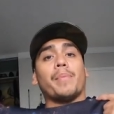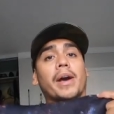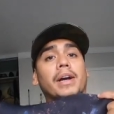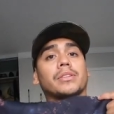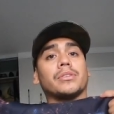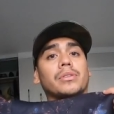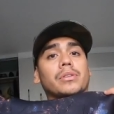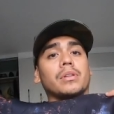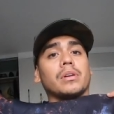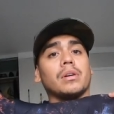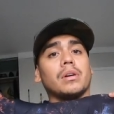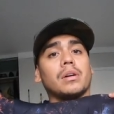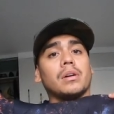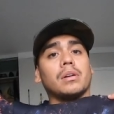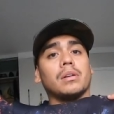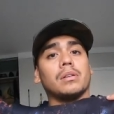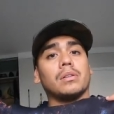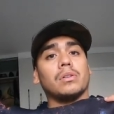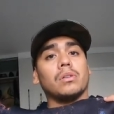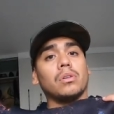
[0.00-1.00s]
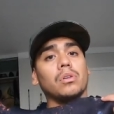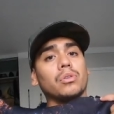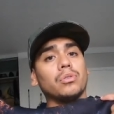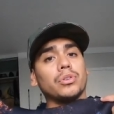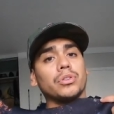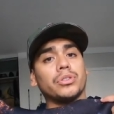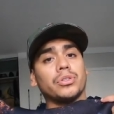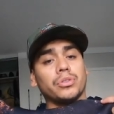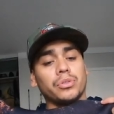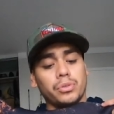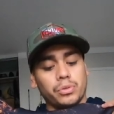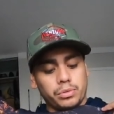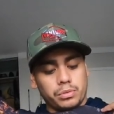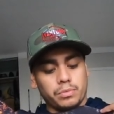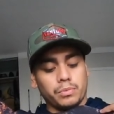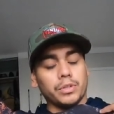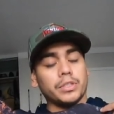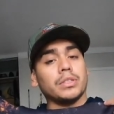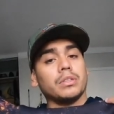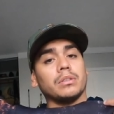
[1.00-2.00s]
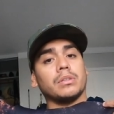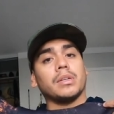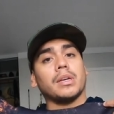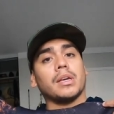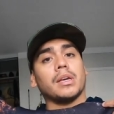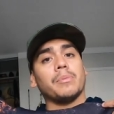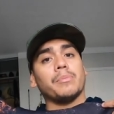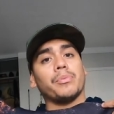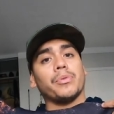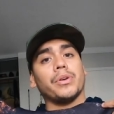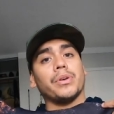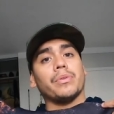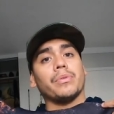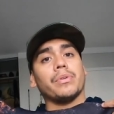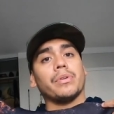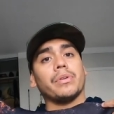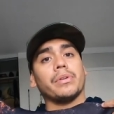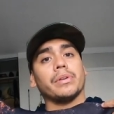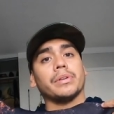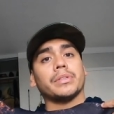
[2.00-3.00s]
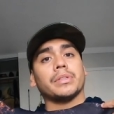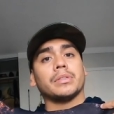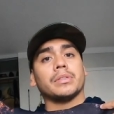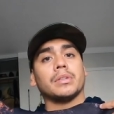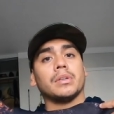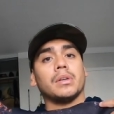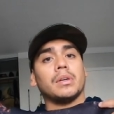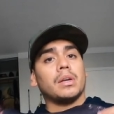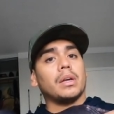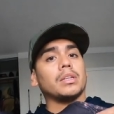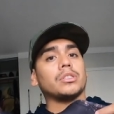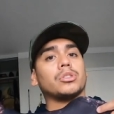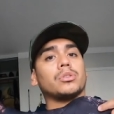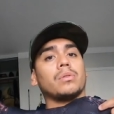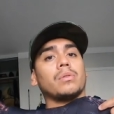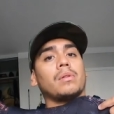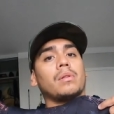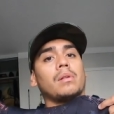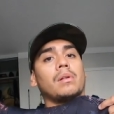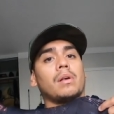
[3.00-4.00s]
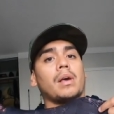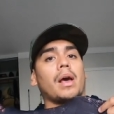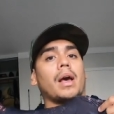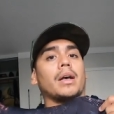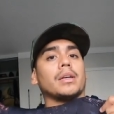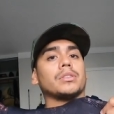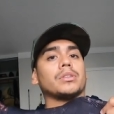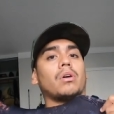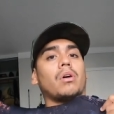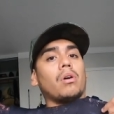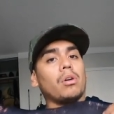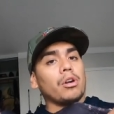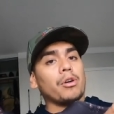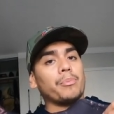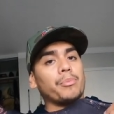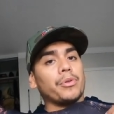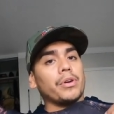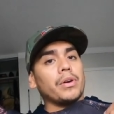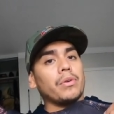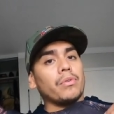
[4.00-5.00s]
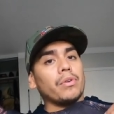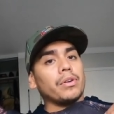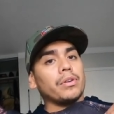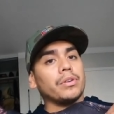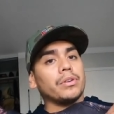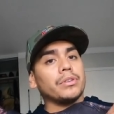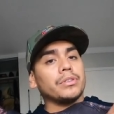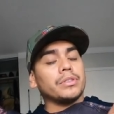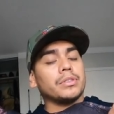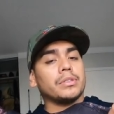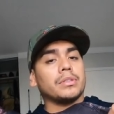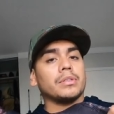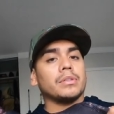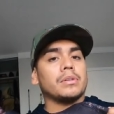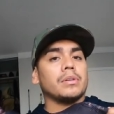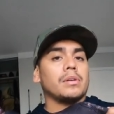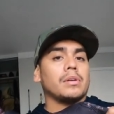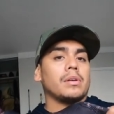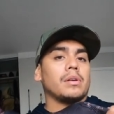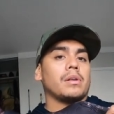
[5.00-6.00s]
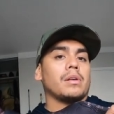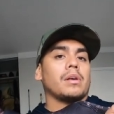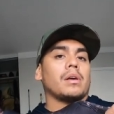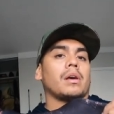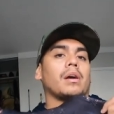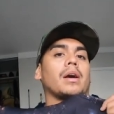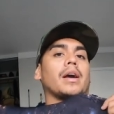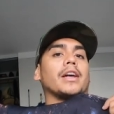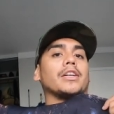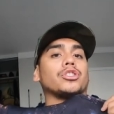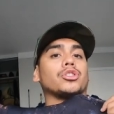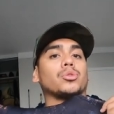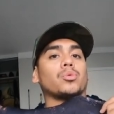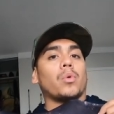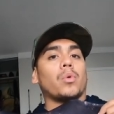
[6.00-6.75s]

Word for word: back to the Ulua suit we're still taking pre-orders it's as all our pre-orders is